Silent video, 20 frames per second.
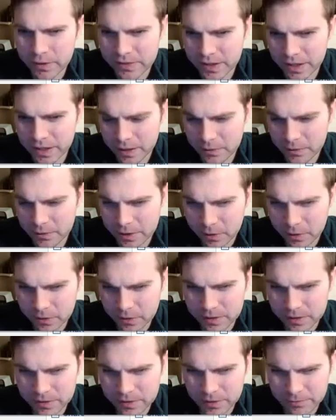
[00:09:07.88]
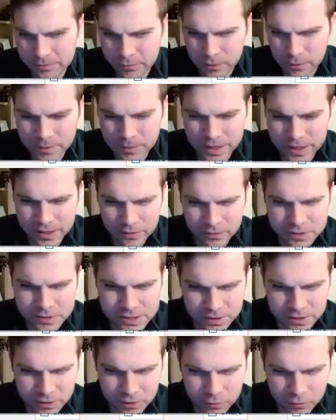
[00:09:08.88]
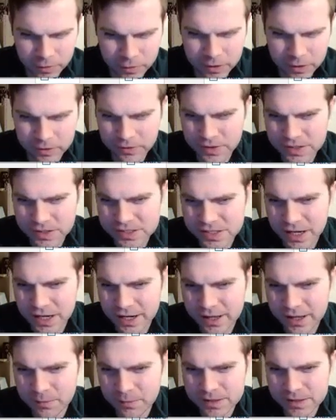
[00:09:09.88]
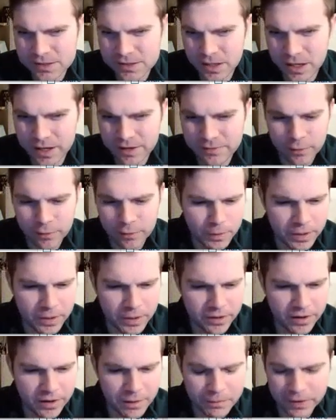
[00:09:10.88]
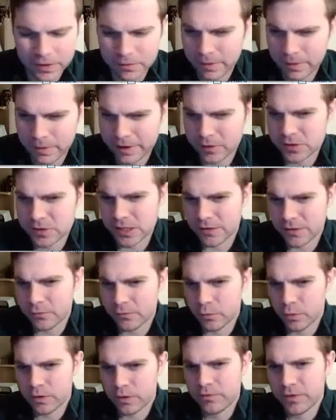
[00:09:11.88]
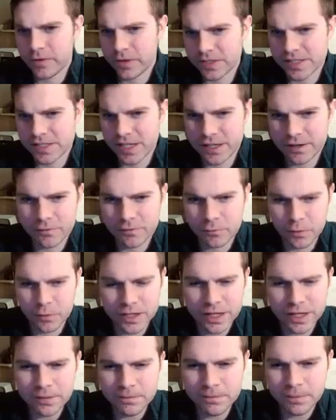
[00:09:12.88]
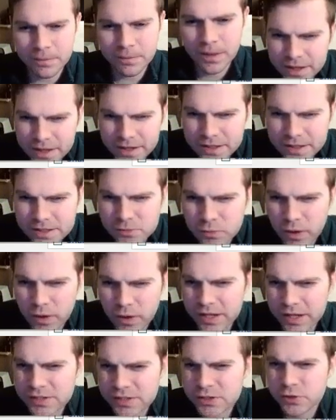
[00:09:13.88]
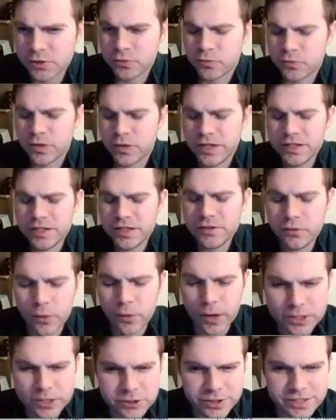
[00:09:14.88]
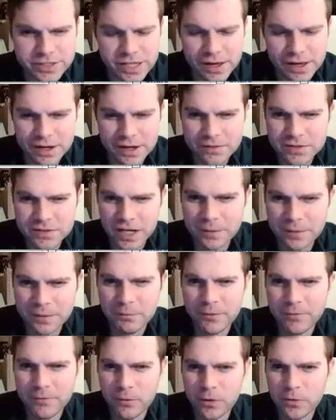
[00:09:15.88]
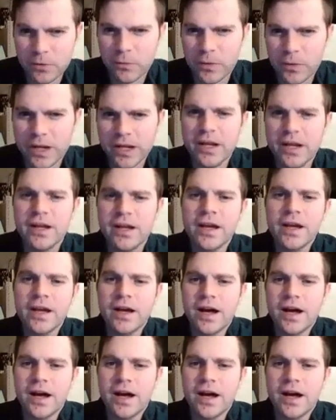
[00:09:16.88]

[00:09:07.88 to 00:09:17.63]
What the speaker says: one thing I would note, the formatting looks a little weird on this document, so I've opened it up in Microsoft Word for the sake of reading. It is wise to read questions ahead of time before we